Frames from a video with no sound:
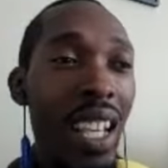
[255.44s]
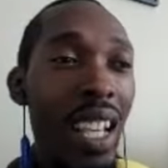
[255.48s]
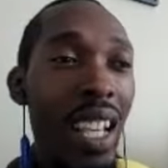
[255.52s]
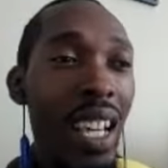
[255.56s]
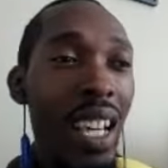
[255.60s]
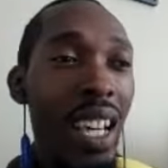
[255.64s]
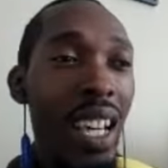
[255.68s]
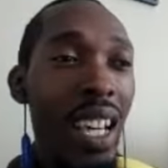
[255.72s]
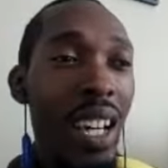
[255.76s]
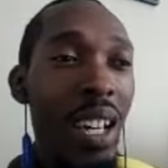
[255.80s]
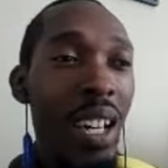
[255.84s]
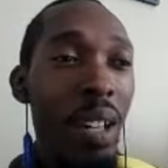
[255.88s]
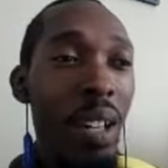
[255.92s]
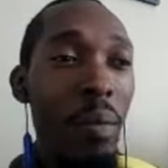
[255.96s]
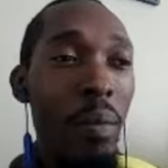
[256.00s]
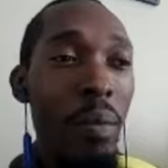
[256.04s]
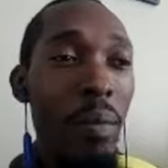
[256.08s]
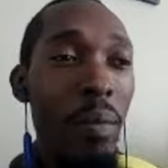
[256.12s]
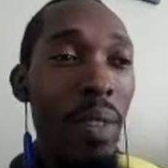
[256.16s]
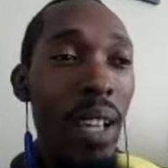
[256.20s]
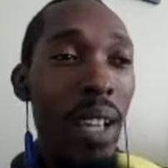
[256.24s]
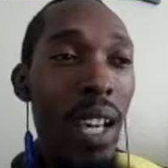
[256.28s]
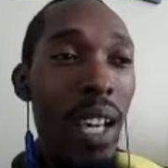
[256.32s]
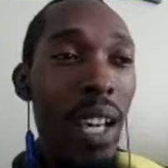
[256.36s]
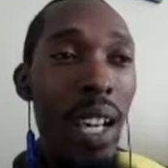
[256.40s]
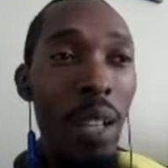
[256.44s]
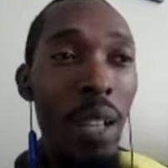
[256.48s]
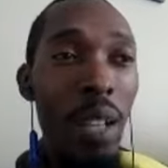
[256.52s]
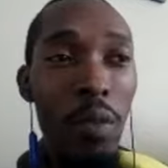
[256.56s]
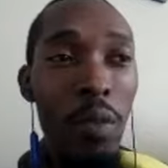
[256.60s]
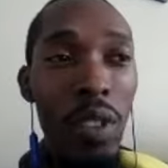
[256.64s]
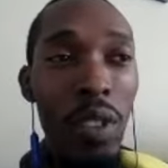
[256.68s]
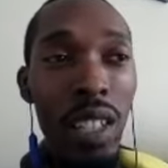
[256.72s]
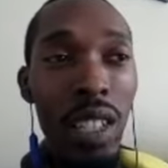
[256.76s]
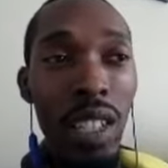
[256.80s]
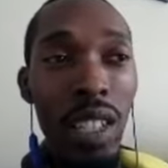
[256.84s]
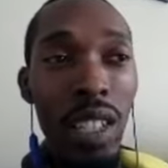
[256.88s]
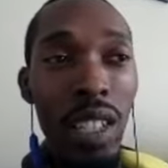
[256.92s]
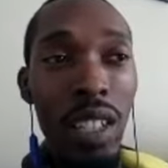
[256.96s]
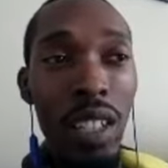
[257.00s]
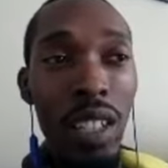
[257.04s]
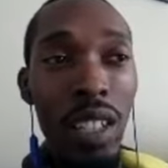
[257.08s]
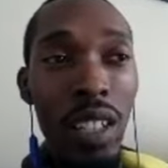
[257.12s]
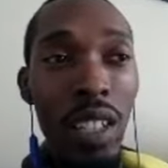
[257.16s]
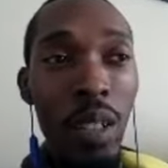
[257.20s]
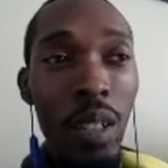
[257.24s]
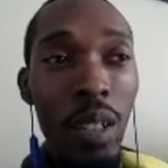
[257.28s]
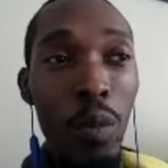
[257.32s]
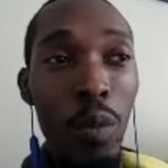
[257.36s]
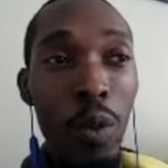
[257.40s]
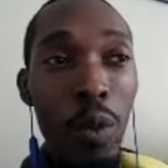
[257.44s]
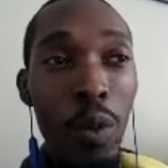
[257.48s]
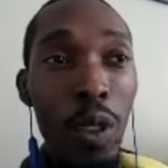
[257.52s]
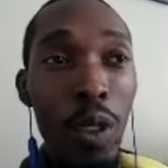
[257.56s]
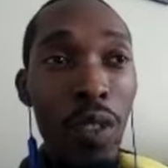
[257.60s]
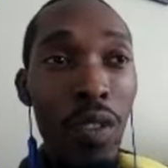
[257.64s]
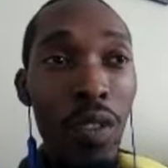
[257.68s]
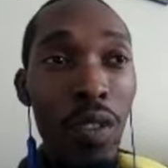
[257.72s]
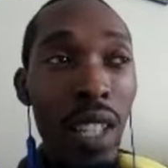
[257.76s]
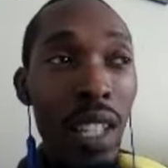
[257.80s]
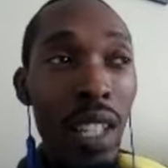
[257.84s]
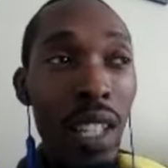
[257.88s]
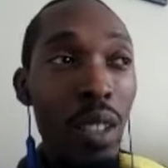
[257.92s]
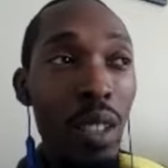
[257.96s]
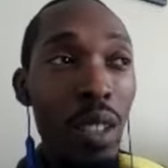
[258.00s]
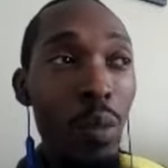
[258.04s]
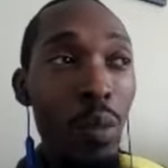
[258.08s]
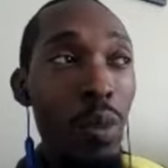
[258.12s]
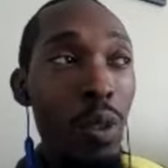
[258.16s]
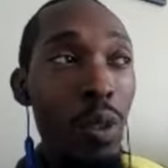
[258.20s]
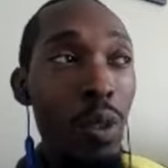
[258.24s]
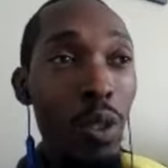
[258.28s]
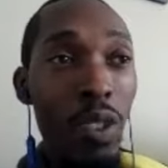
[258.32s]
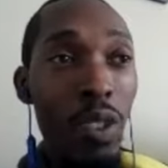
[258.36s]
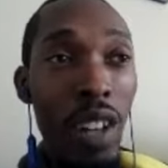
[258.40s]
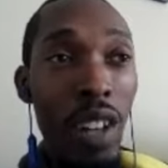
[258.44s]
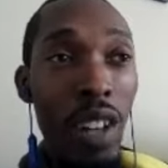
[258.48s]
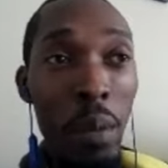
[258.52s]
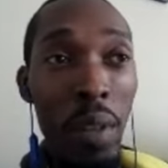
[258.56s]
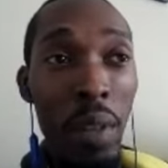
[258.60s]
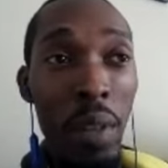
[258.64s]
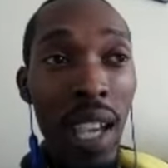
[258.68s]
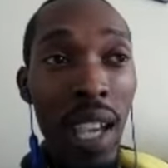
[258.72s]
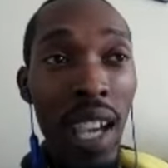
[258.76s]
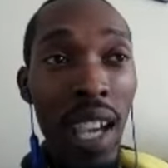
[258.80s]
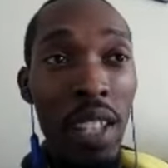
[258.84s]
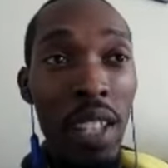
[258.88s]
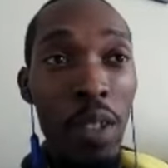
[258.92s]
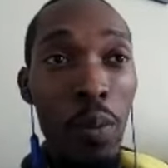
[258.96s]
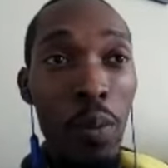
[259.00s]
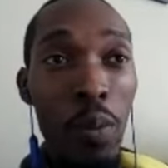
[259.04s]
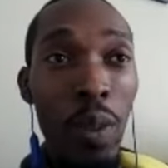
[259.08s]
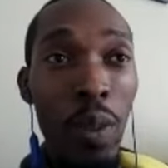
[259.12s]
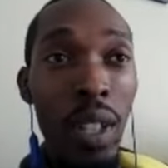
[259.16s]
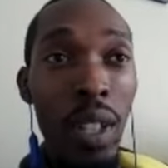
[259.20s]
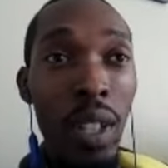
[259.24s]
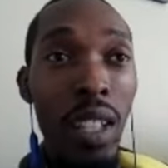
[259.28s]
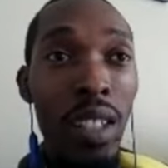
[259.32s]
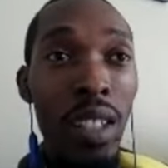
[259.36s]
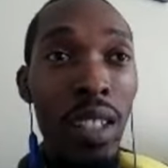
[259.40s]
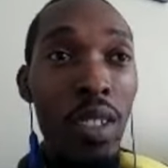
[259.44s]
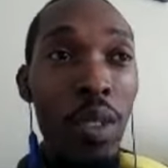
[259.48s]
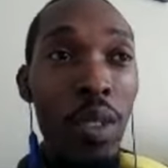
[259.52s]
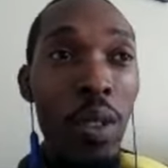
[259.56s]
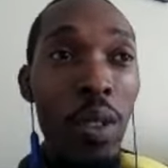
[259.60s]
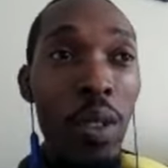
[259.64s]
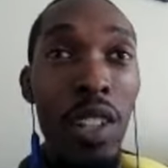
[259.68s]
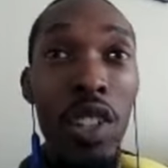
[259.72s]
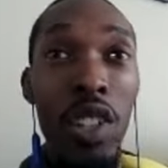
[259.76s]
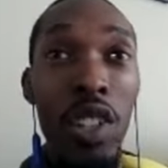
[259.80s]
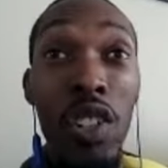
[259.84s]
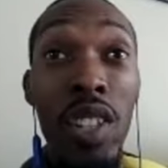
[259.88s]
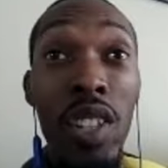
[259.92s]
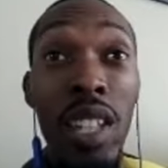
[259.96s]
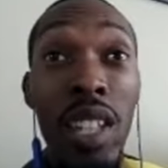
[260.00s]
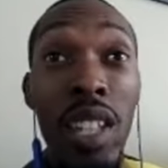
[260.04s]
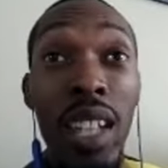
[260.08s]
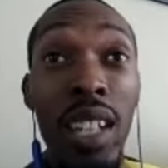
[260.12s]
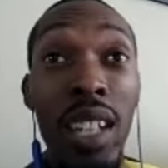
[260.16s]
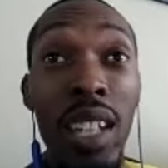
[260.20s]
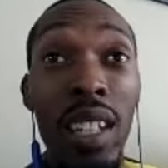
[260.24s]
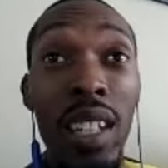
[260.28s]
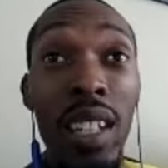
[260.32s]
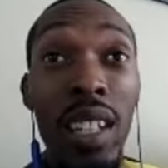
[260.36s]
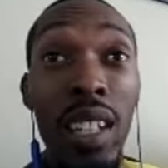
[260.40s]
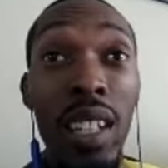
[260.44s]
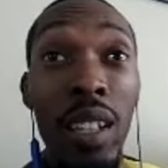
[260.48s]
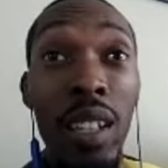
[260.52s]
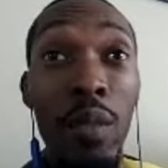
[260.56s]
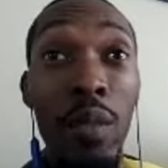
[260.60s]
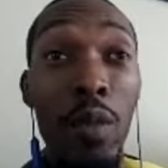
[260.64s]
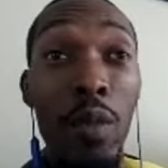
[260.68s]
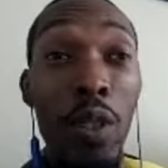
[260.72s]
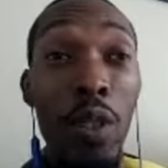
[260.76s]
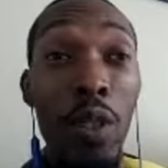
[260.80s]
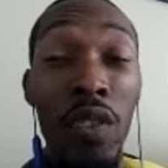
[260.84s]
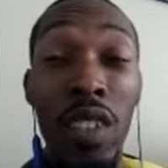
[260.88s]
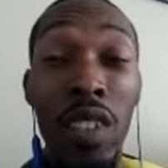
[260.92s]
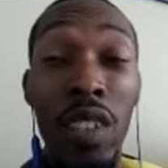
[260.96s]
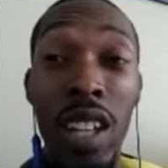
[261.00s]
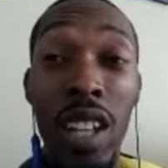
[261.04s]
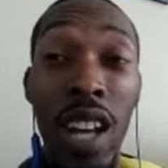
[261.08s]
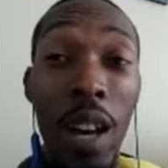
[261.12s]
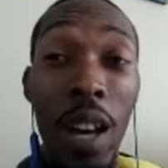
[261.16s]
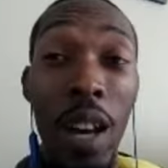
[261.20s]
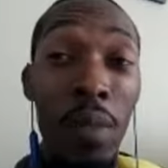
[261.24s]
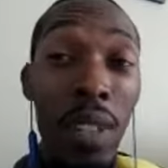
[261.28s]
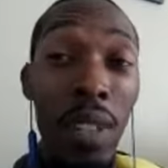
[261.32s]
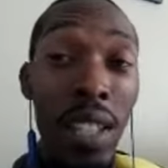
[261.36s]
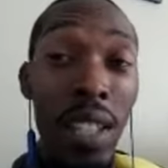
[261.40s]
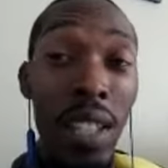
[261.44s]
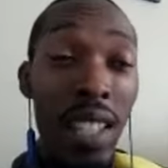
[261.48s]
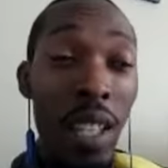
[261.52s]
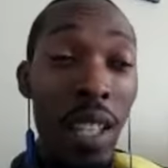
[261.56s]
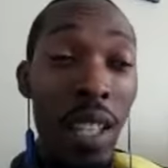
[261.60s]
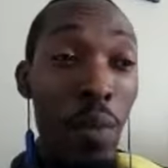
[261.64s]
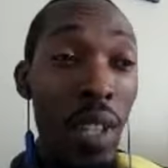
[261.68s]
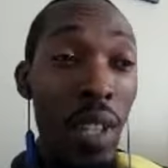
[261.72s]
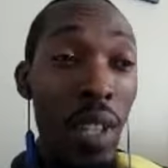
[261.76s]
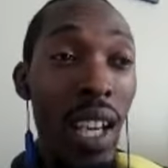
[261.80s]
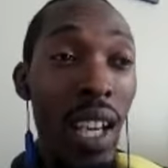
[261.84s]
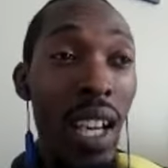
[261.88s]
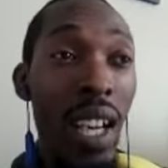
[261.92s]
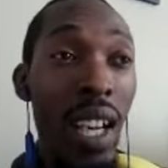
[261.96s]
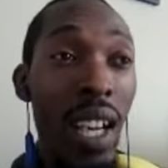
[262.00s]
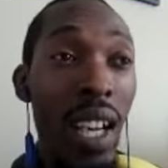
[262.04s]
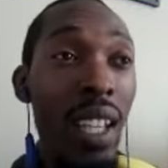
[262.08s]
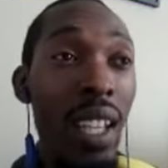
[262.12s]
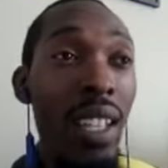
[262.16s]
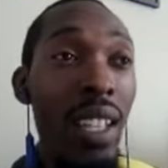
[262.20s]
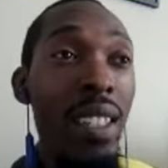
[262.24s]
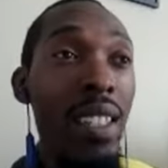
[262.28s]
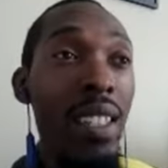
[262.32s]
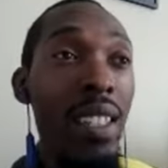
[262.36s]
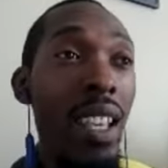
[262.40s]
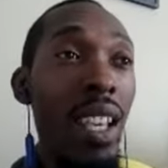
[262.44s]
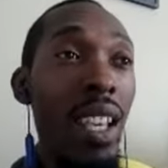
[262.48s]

Um, I'm really good on more of like the programming aspect, so understanding more of the complex A P Is.